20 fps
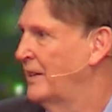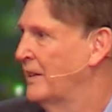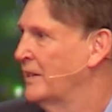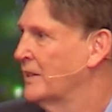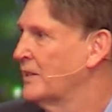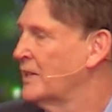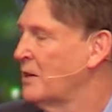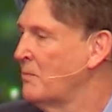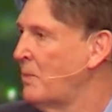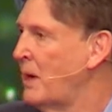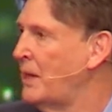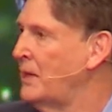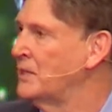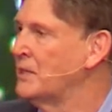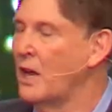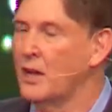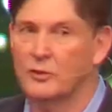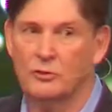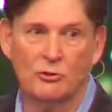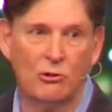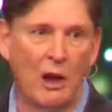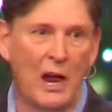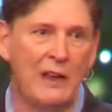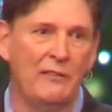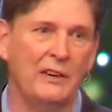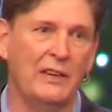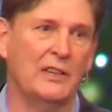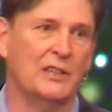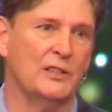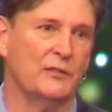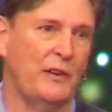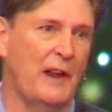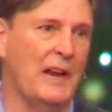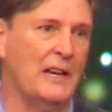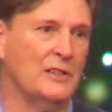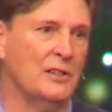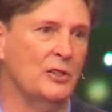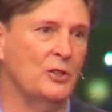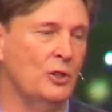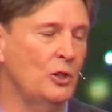Somebody's not driving as
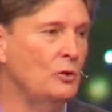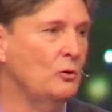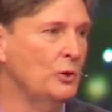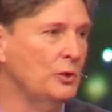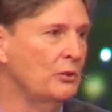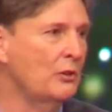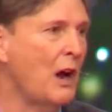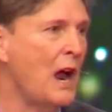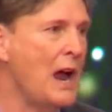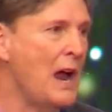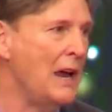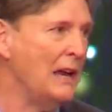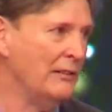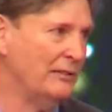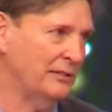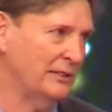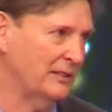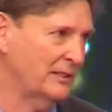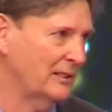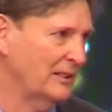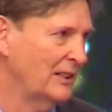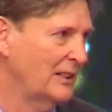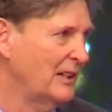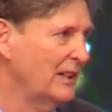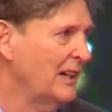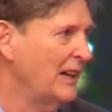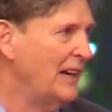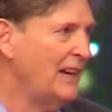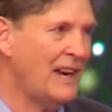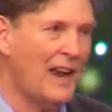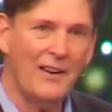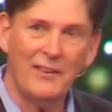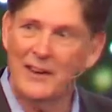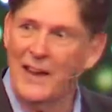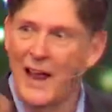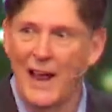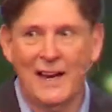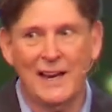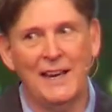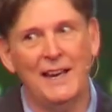fast as you would drive. And
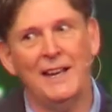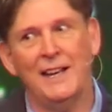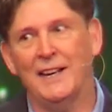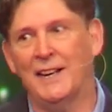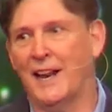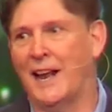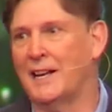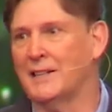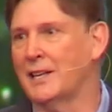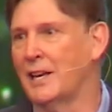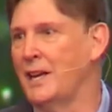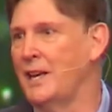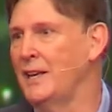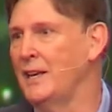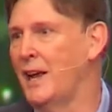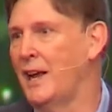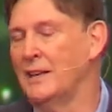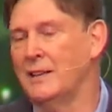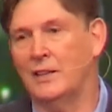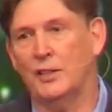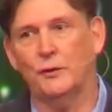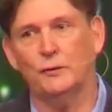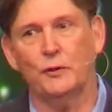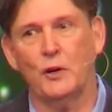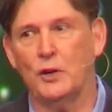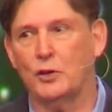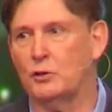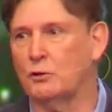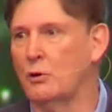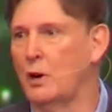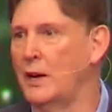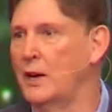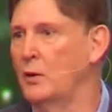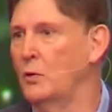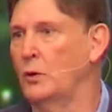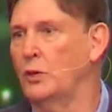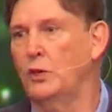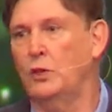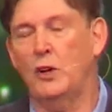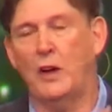I get it. I tell you, it's frustrating
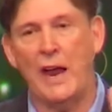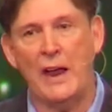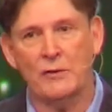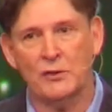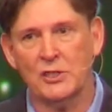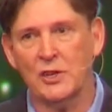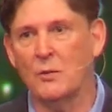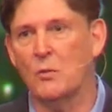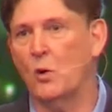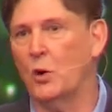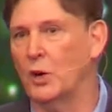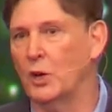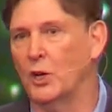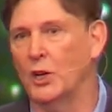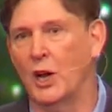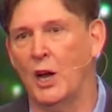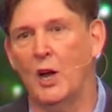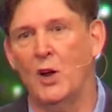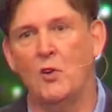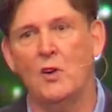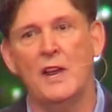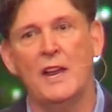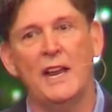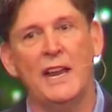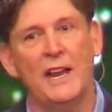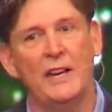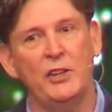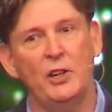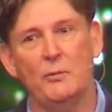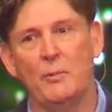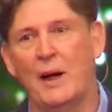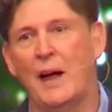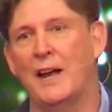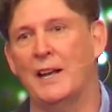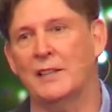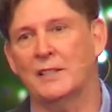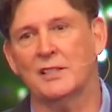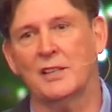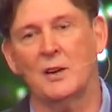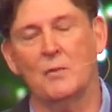when you have somewhere to go and you're
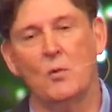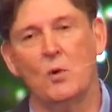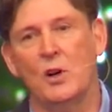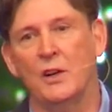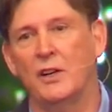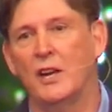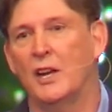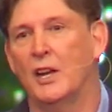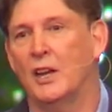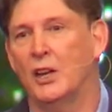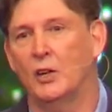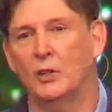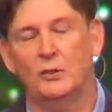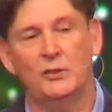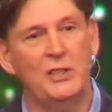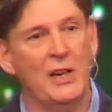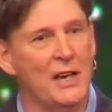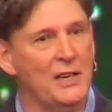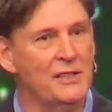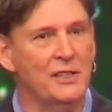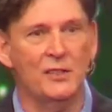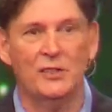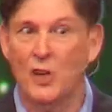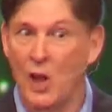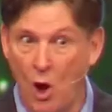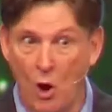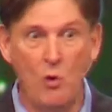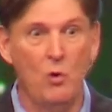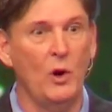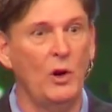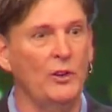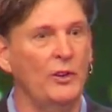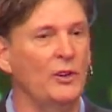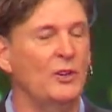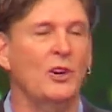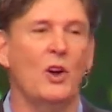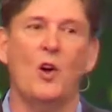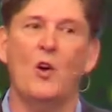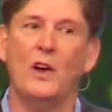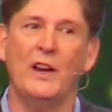behind someone who doesn't know where they're
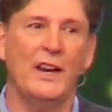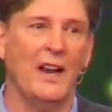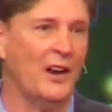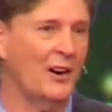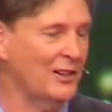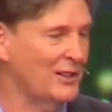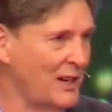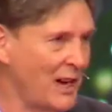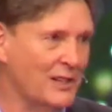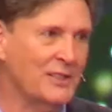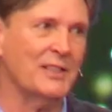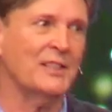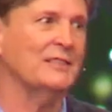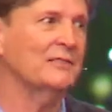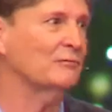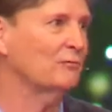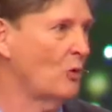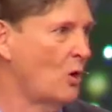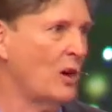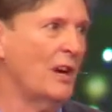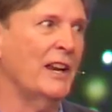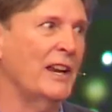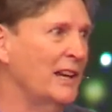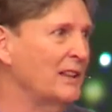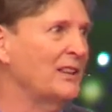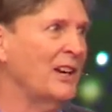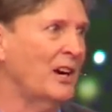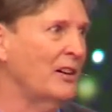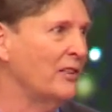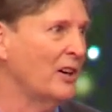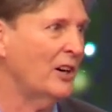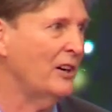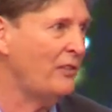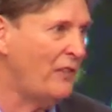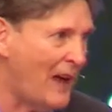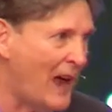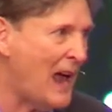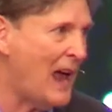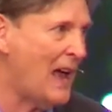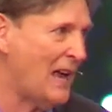going or doesn't want to get there very
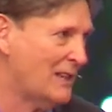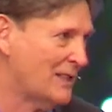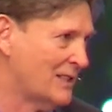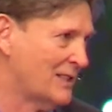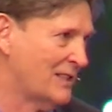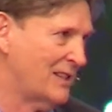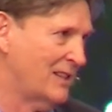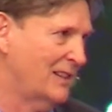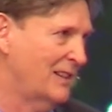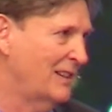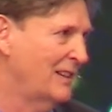fast.